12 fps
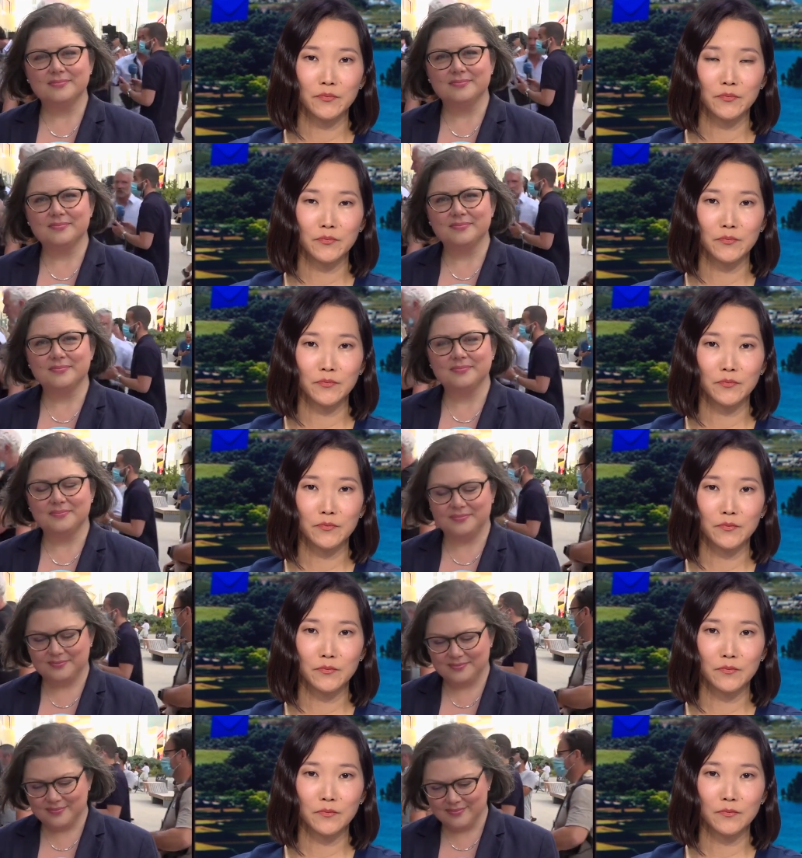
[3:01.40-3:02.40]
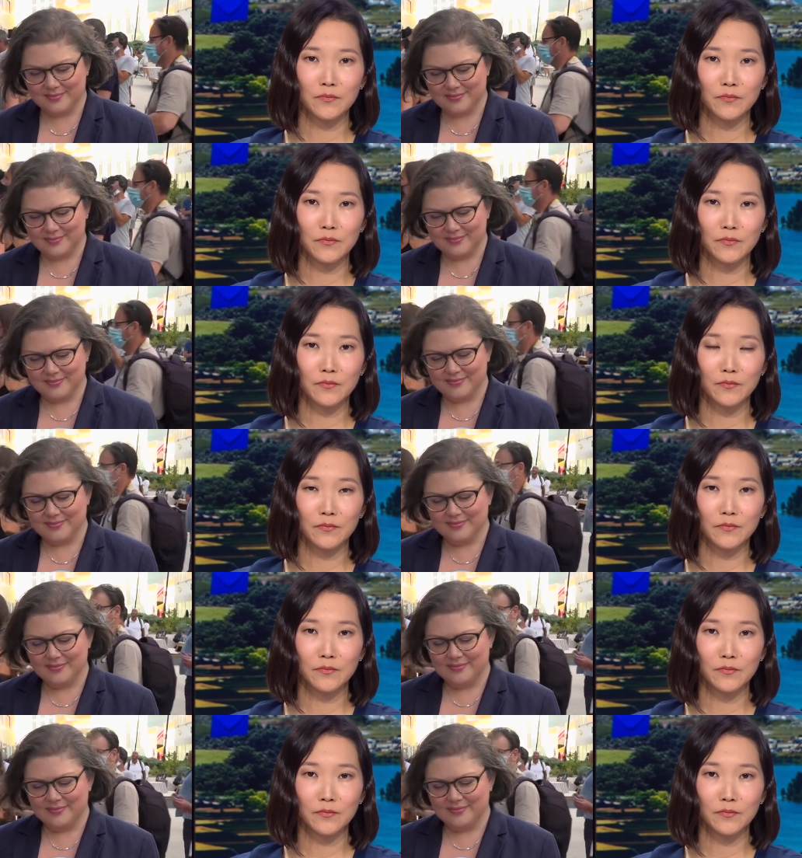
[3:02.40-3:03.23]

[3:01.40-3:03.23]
(no one is talking)